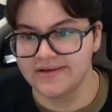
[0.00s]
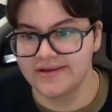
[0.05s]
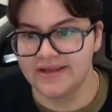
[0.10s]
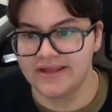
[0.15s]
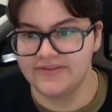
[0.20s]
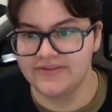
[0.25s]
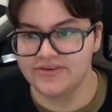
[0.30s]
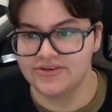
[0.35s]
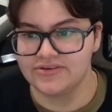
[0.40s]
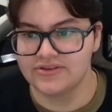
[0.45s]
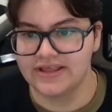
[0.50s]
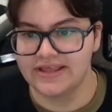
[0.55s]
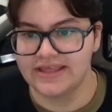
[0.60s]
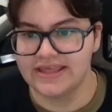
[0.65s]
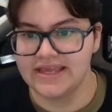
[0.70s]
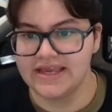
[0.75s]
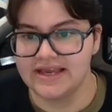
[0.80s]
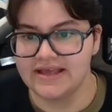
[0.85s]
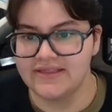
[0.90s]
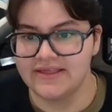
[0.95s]
and then you're like,
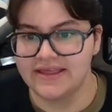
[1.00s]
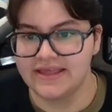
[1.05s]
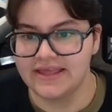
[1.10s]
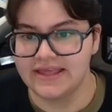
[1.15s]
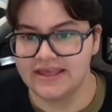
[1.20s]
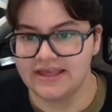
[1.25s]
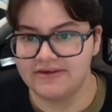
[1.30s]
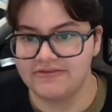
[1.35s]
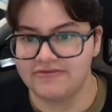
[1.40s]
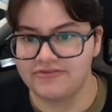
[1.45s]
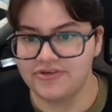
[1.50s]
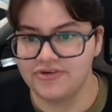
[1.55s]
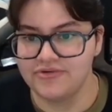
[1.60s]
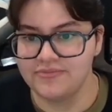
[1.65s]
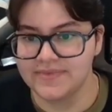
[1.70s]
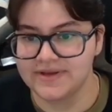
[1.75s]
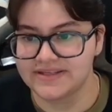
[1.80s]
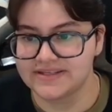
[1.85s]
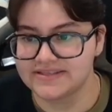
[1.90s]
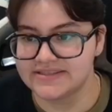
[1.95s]
yeah, like if you
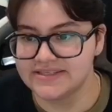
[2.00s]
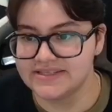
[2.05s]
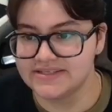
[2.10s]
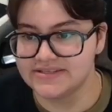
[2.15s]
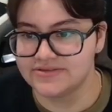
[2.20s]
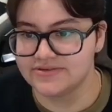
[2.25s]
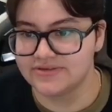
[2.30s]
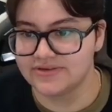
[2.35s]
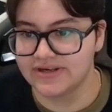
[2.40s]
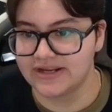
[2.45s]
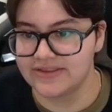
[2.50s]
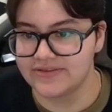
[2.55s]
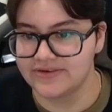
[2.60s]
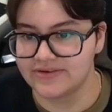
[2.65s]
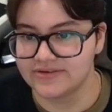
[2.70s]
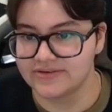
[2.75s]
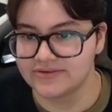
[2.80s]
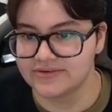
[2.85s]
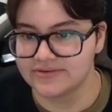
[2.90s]
mix these two together,